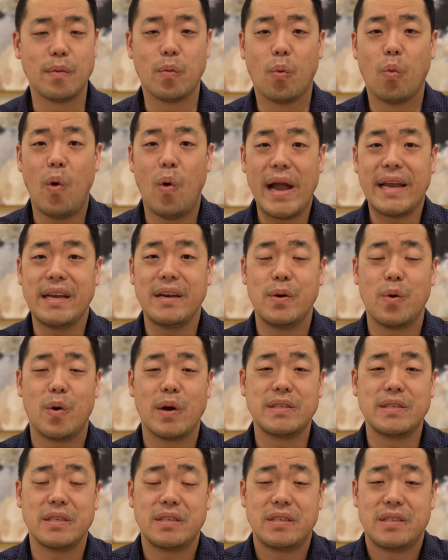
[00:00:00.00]
white
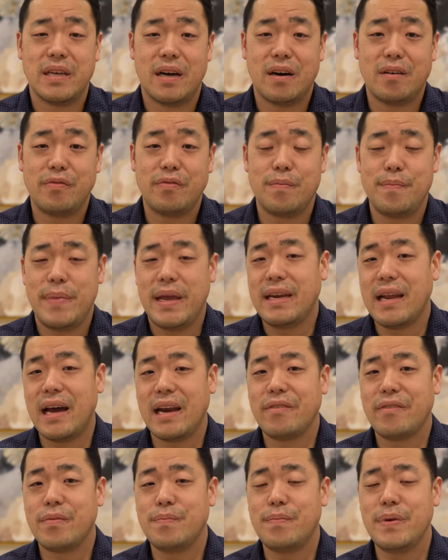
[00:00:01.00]
noise itself may not
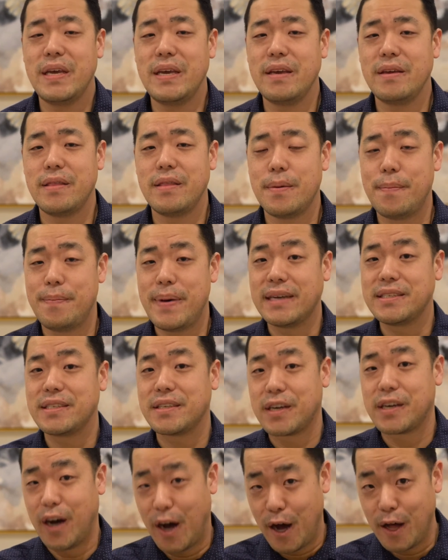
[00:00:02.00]
even be the
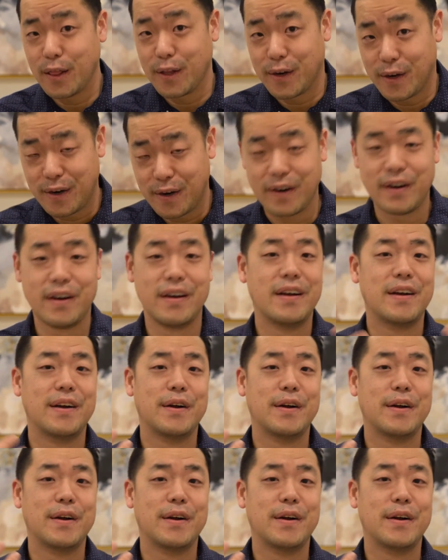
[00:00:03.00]
best color